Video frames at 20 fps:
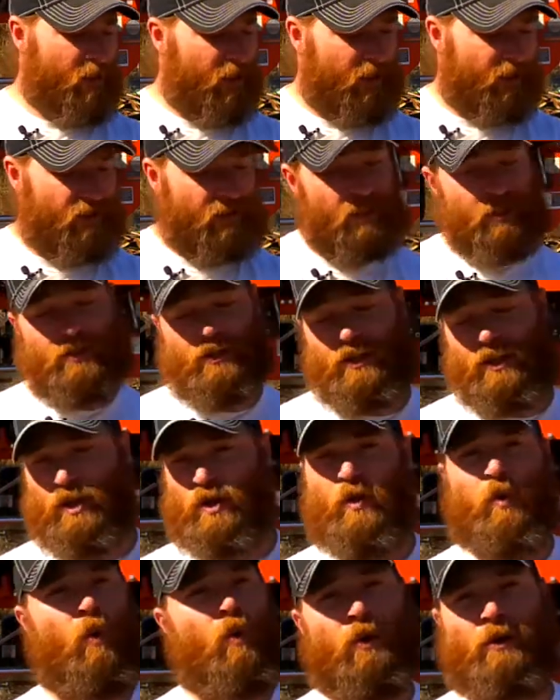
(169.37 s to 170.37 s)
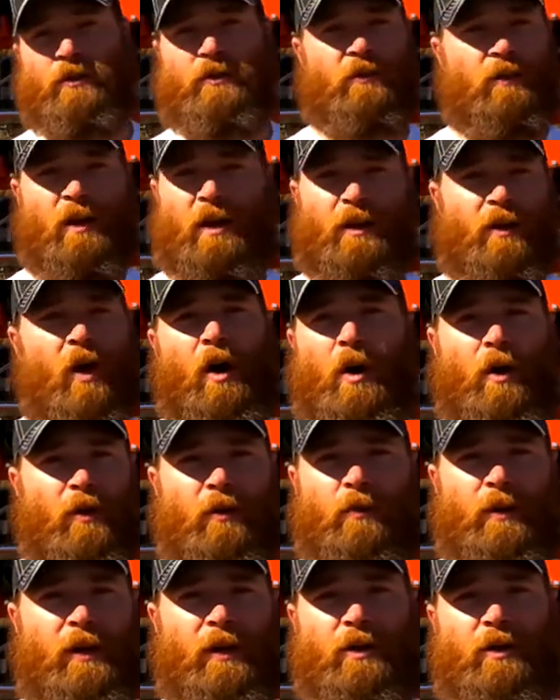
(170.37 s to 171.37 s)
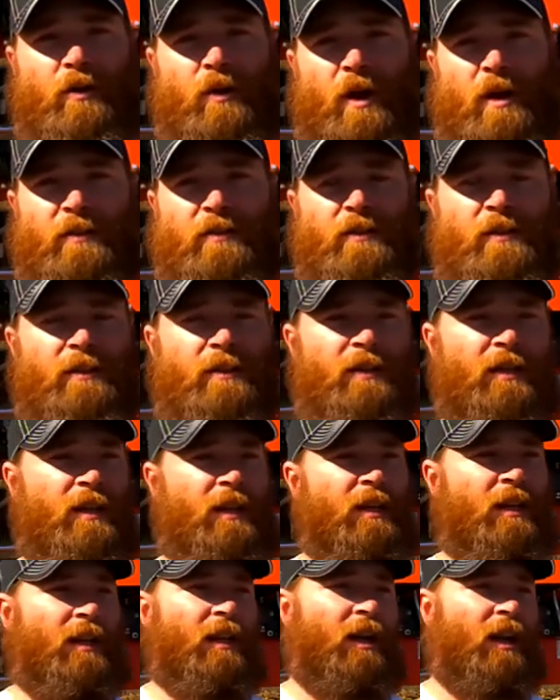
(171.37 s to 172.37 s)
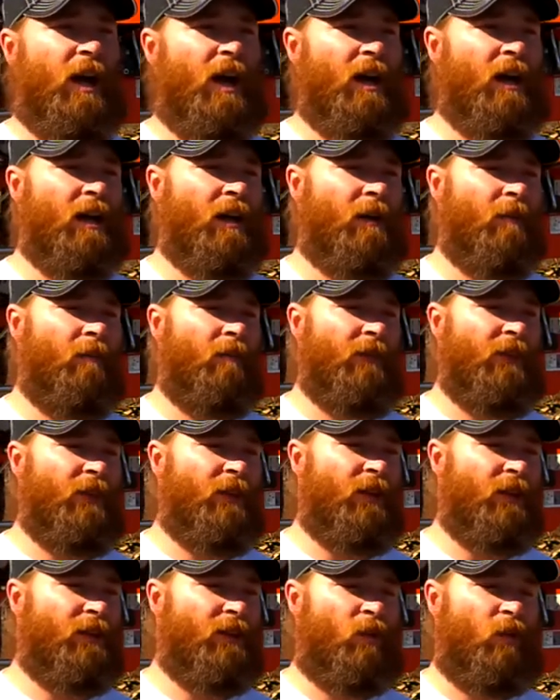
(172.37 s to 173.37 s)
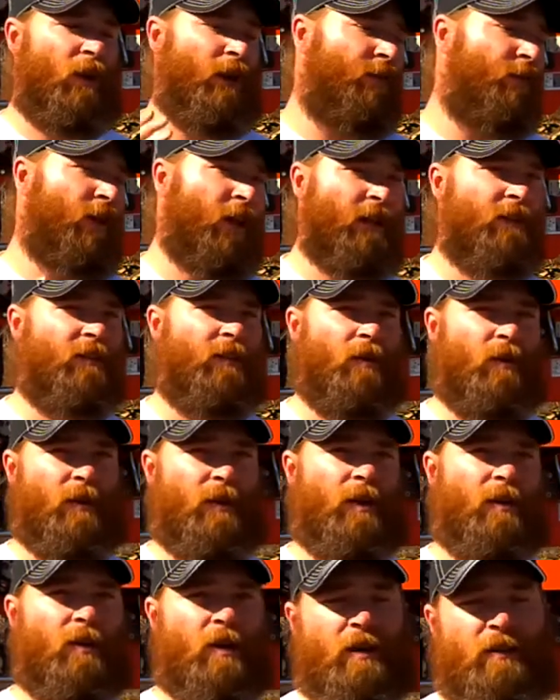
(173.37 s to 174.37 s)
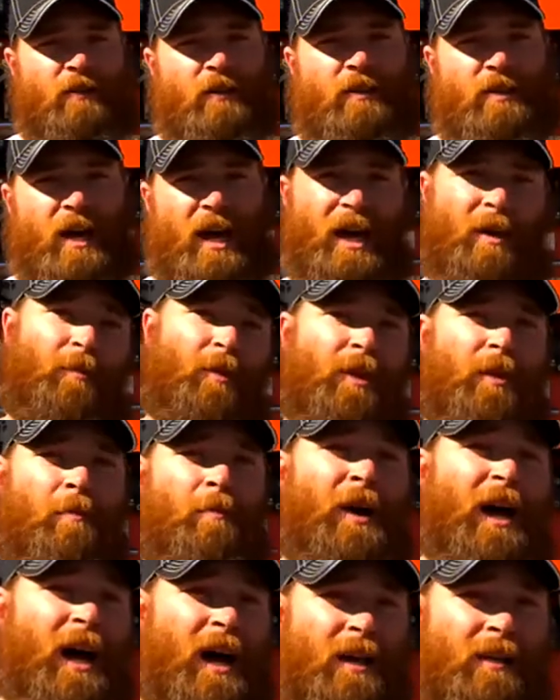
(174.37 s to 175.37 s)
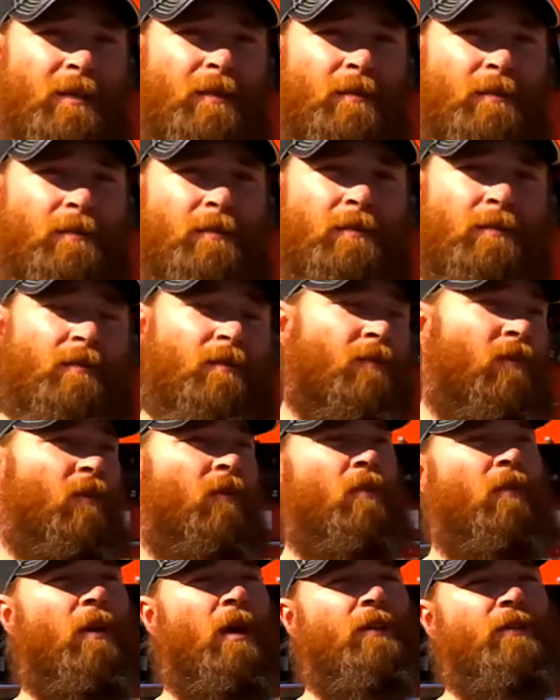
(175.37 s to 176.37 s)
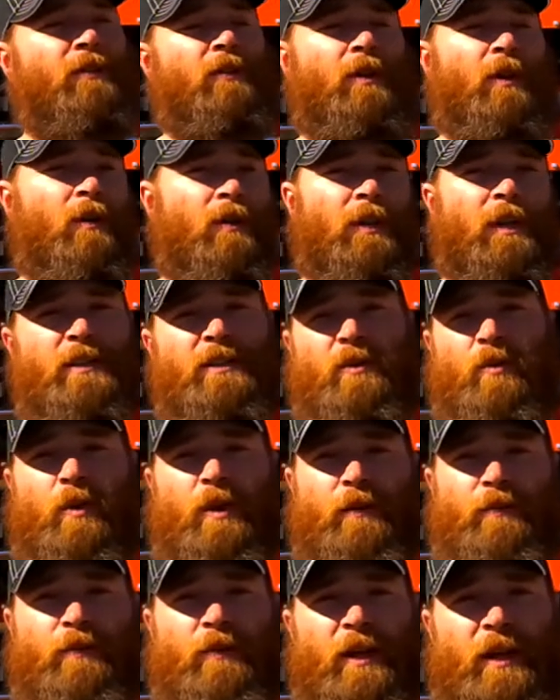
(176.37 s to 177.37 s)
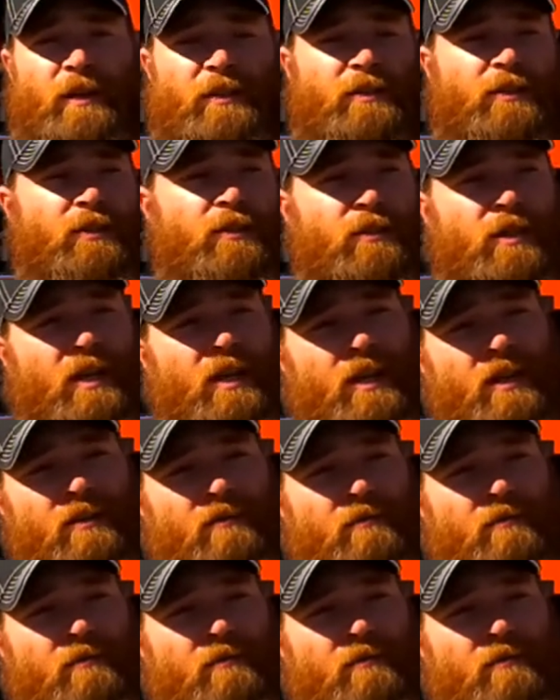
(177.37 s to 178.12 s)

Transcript: essentially quarter sawn all the way across it. Um, you get the ray flecks going across the top and the bottom. You don't get the ray flecks, you get